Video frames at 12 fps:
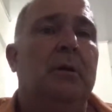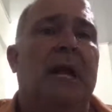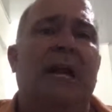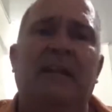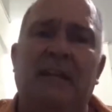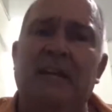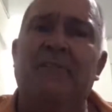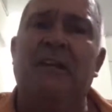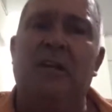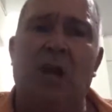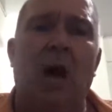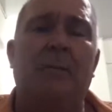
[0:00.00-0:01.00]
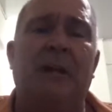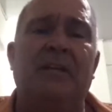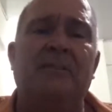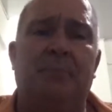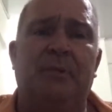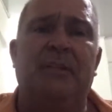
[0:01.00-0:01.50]
And leaving
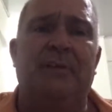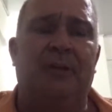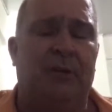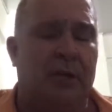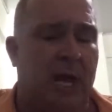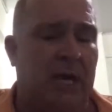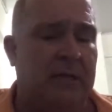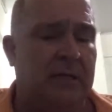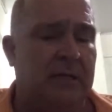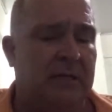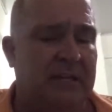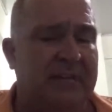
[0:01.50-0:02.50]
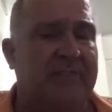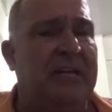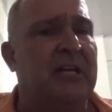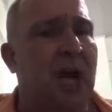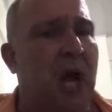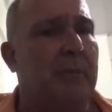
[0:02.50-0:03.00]
comments, believe it or not,
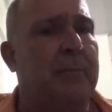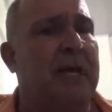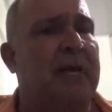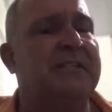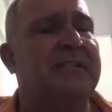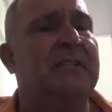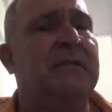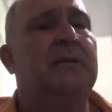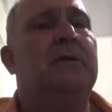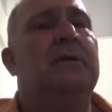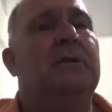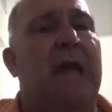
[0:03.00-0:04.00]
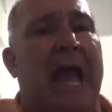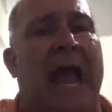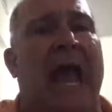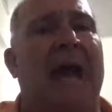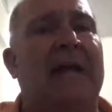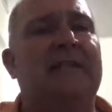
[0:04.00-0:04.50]
leaving comments
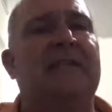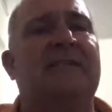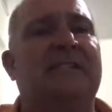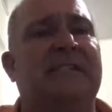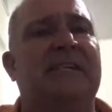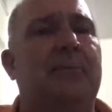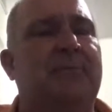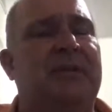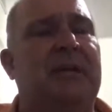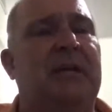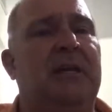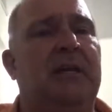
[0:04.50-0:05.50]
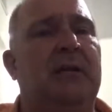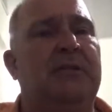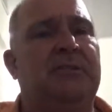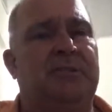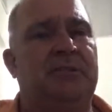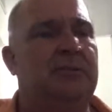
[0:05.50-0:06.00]
add something
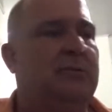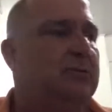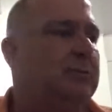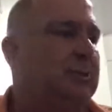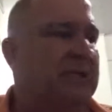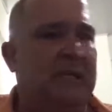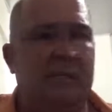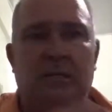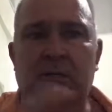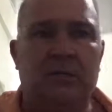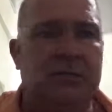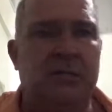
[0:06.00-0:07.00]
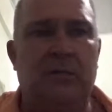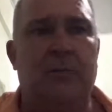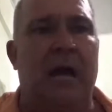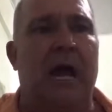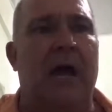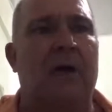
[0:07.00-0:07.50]
to the YouTube
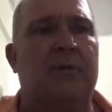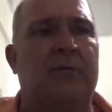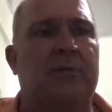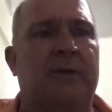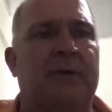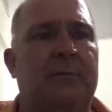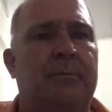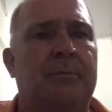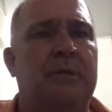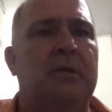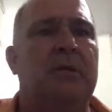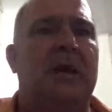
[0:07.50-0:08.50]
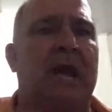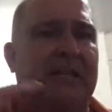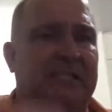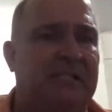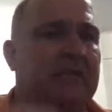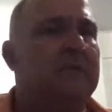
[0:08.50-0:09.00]
algorithm
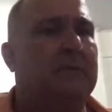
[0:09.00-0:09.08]
as it